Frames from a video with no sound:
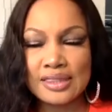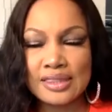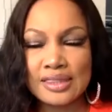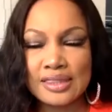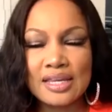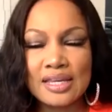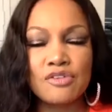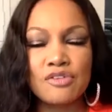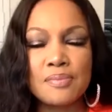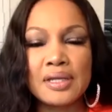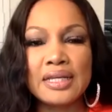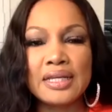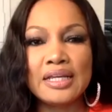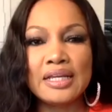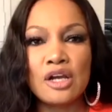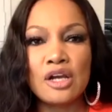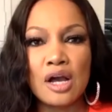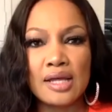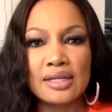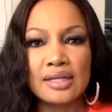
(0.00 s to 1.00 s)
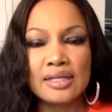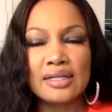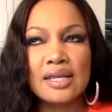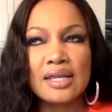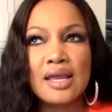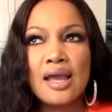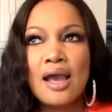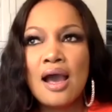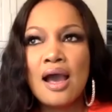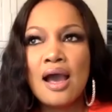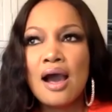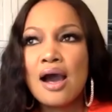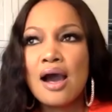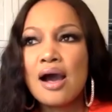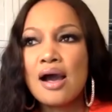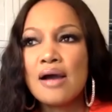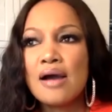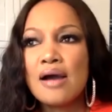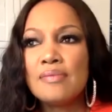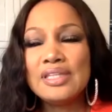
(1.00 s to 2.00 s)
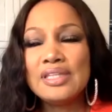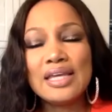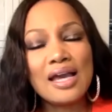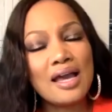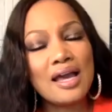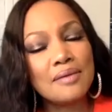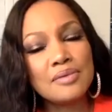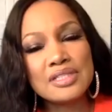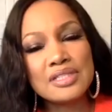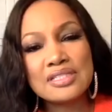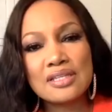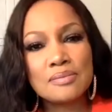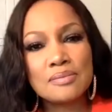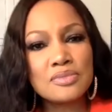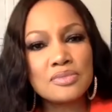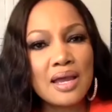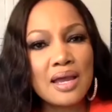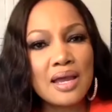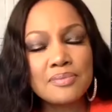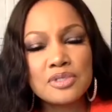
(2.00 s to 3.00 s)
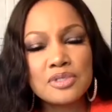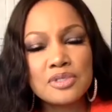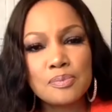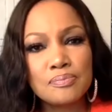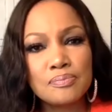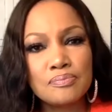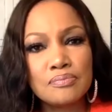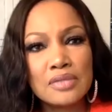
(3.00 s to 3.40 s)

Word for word: I think everybody got it. Um, yeah, I mean, sometimes